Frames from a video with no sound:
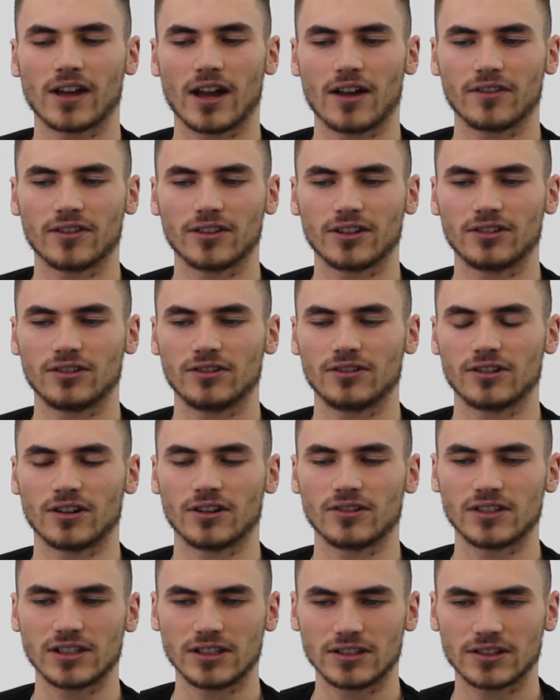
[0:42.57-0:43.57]
gathered,
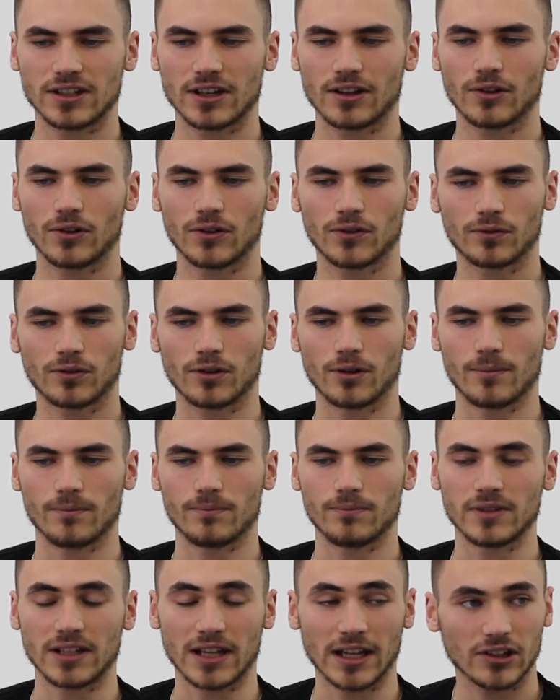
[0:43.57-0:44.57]
details from
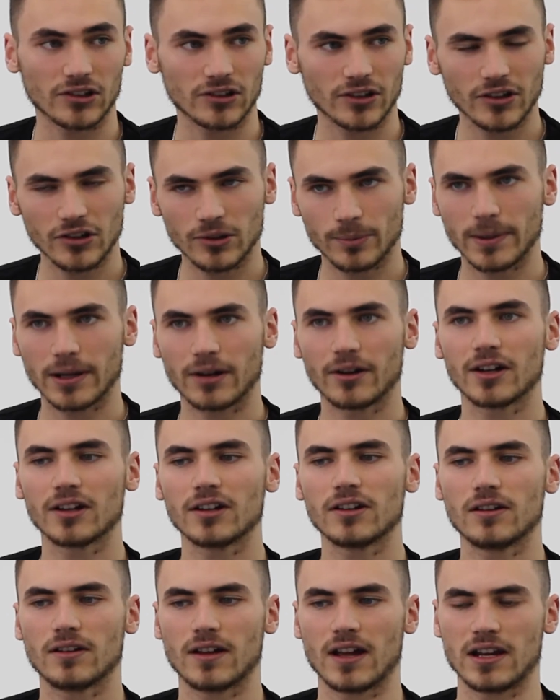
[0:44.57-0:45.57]
the Exodus
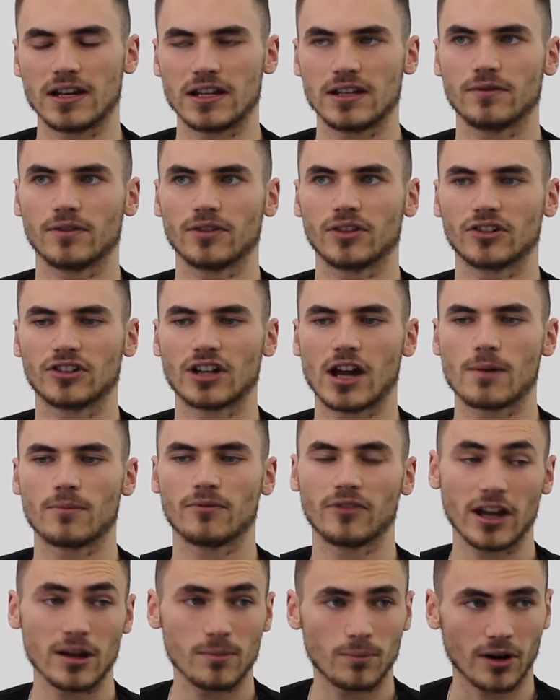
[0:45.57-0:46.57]
period and even the time
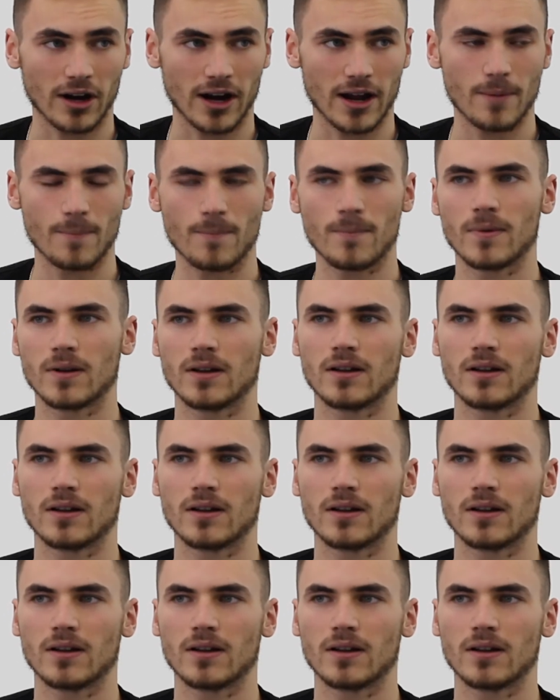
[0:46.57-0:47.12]
of Abraham.